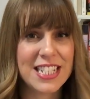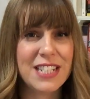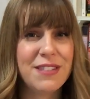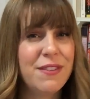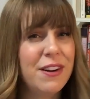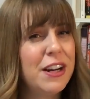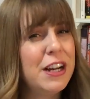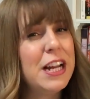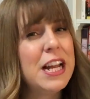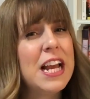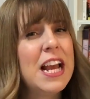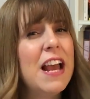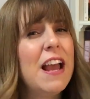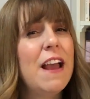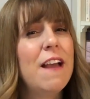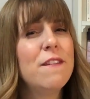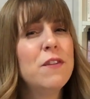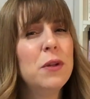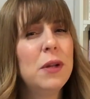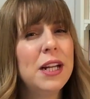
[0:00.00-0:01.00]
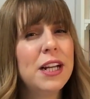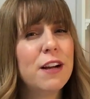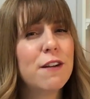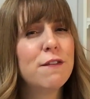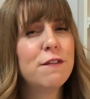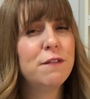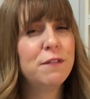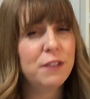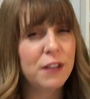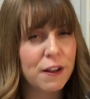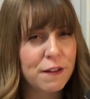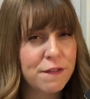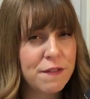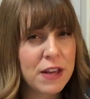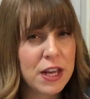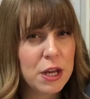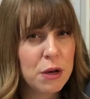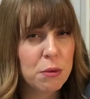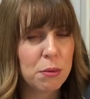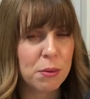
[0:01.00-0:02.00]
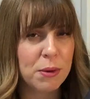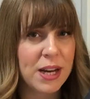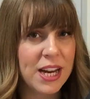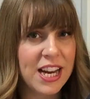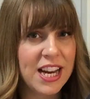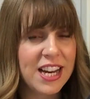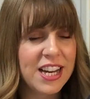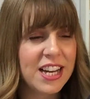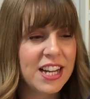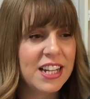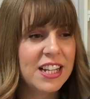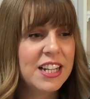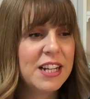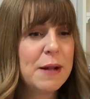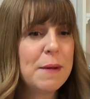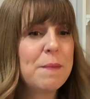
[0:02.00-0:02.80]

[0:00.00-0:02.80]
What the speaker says: It's very, if you like a fluffy read,